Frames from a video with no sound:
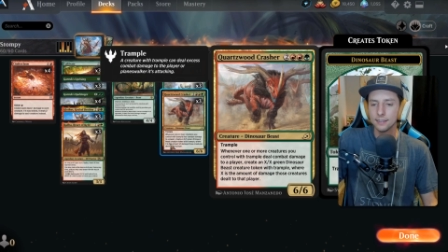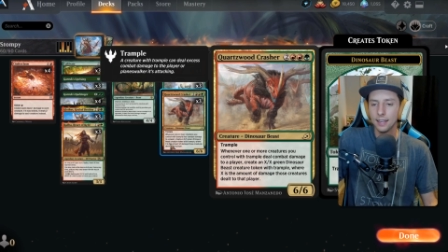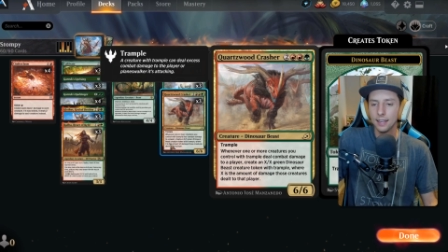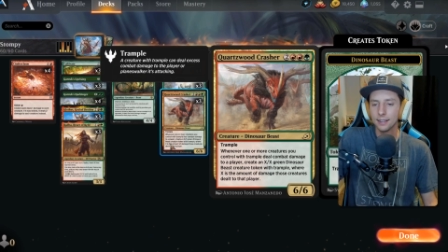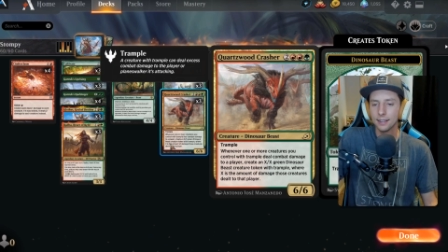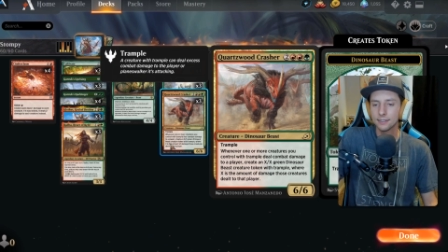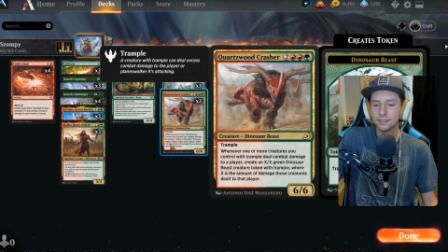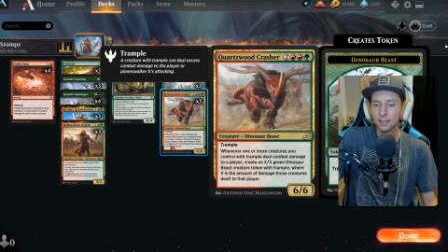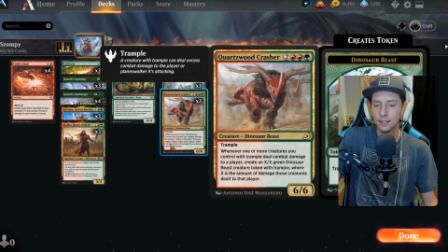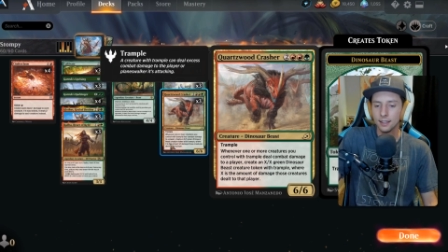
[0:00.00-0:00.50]

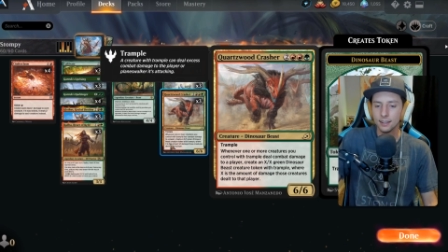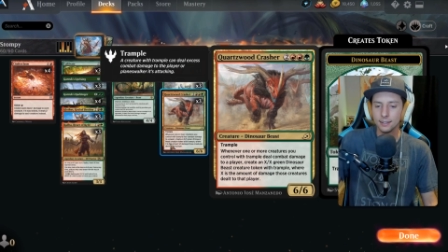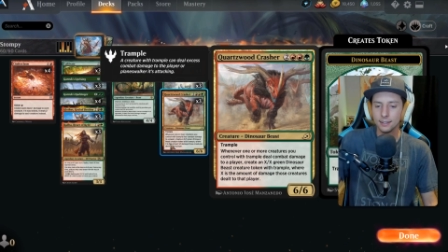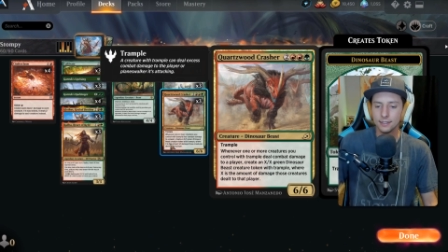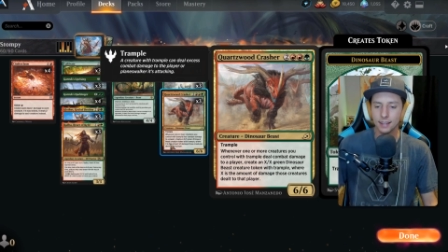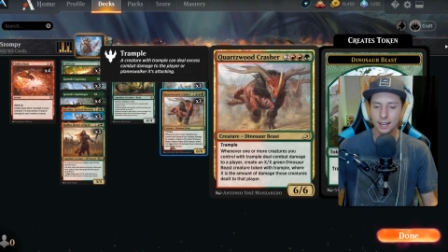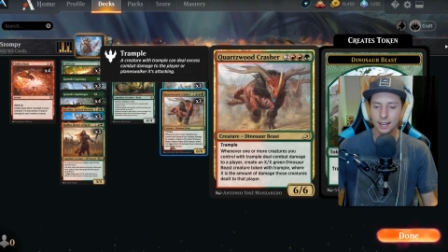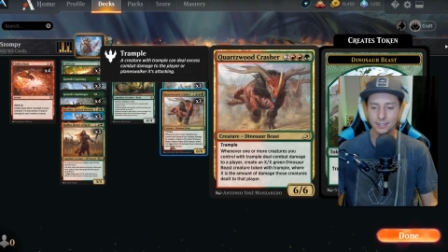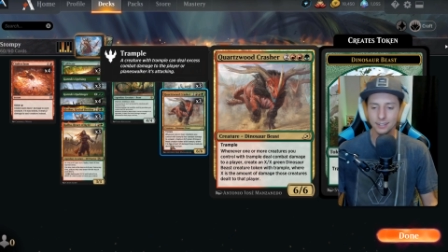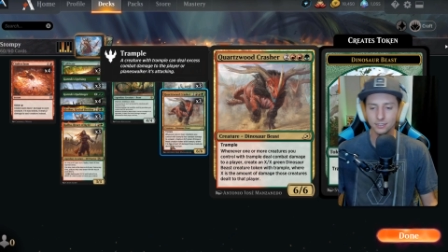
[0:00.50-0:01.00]
X
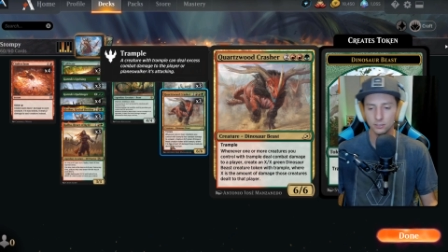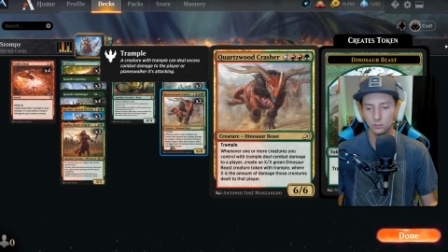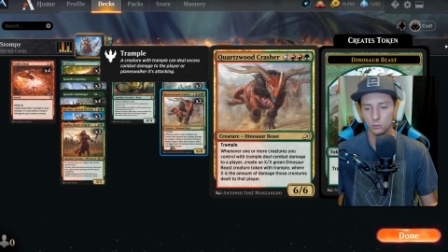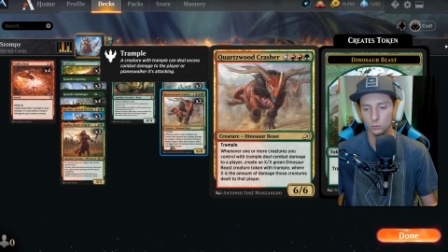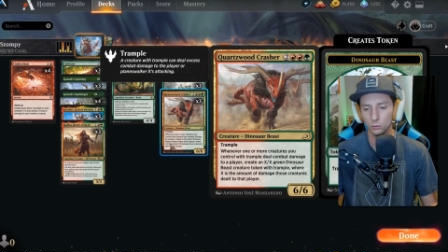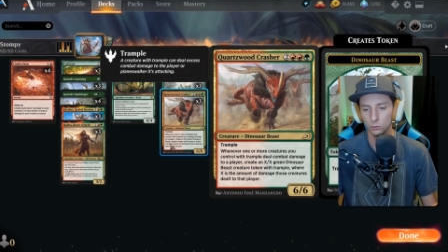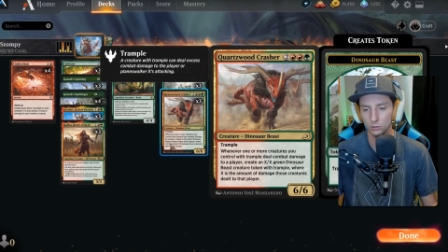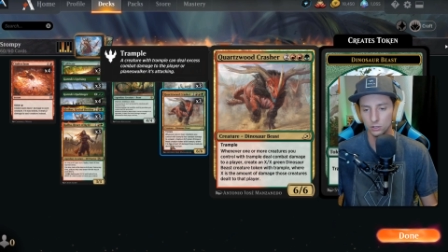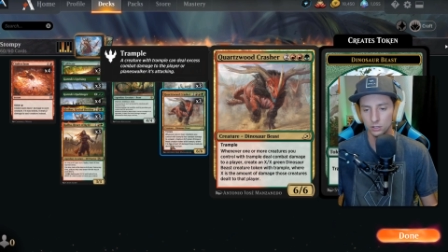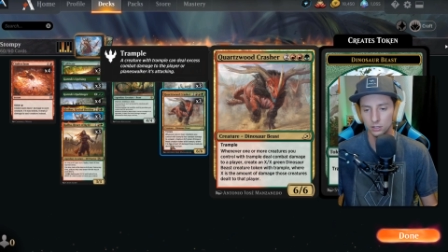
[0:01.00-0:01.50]

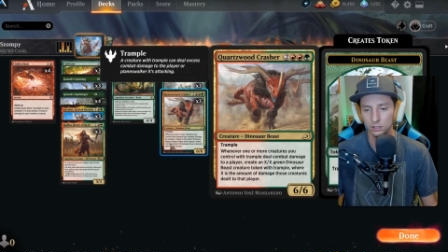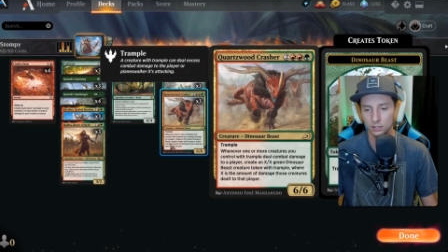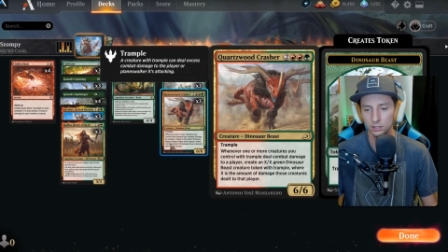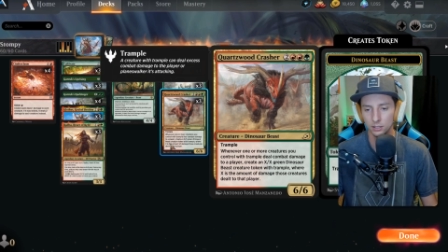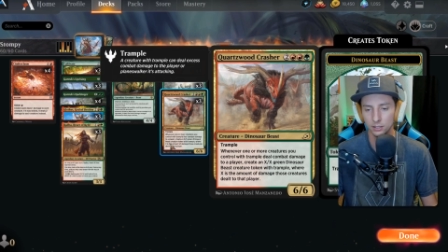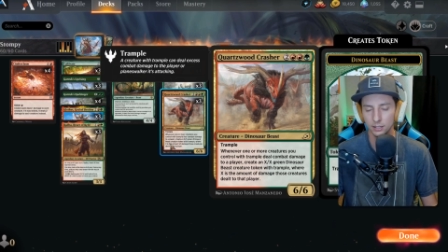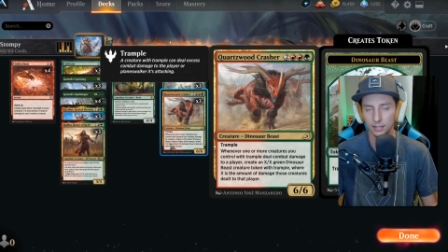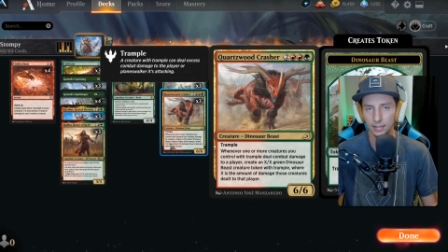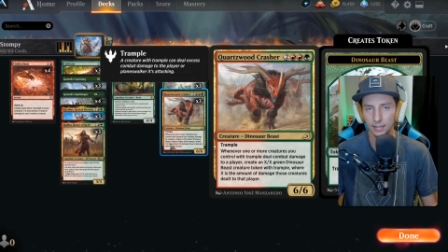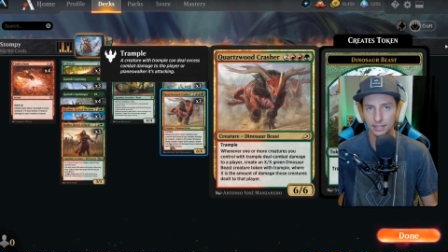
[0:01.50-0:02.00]
dinosaur,
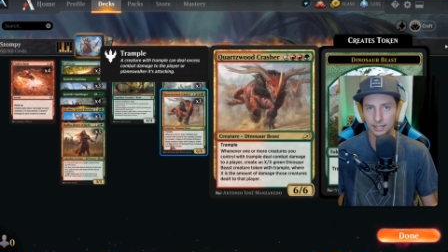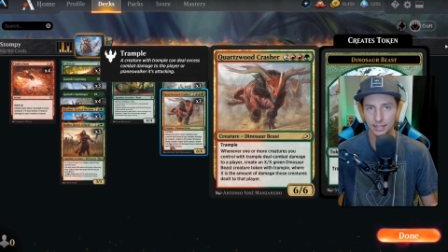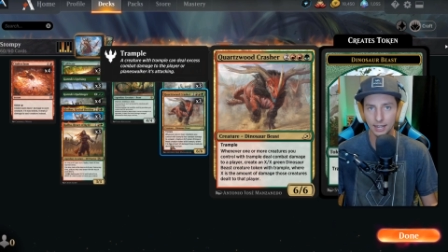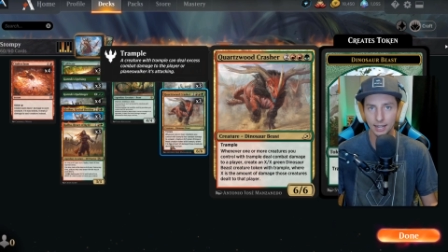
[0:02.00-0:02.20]
and